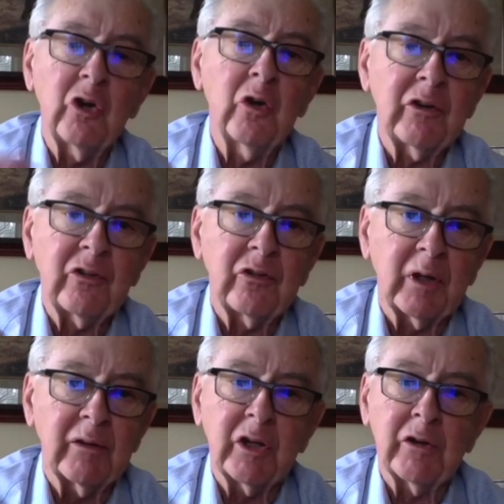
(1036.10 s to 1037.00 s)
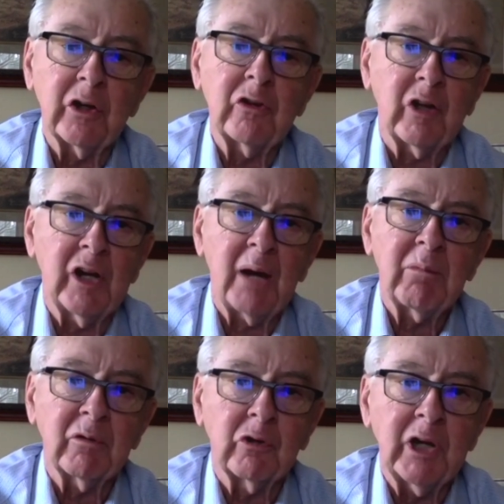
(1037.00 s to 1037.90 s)
Lewis. Uh, th there's a
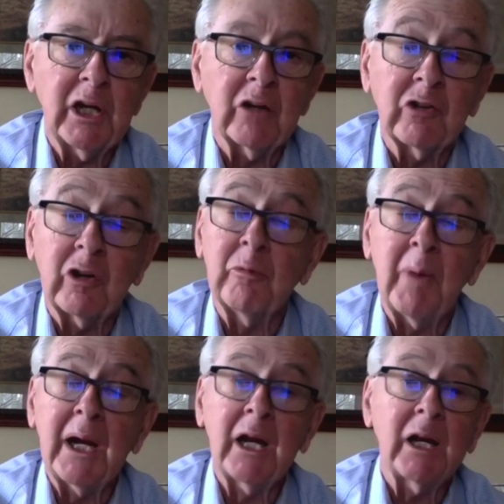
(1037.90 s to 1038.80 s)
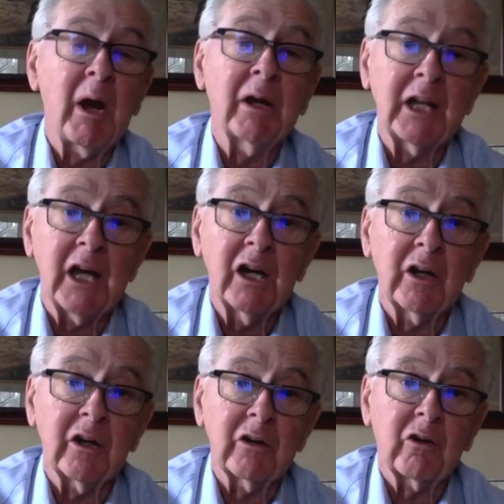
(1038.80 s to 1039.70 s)
number of green conservatives, mainly among the
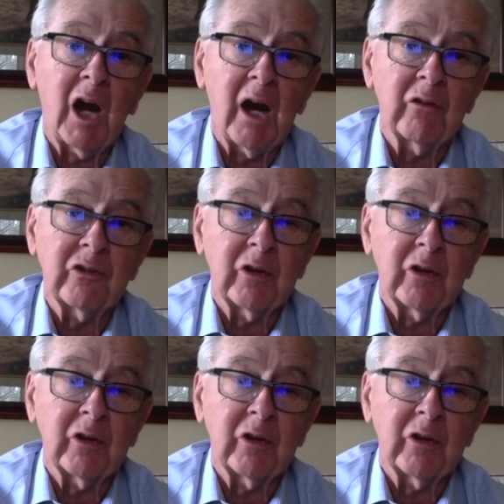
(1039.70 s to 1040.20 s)
younger crowd.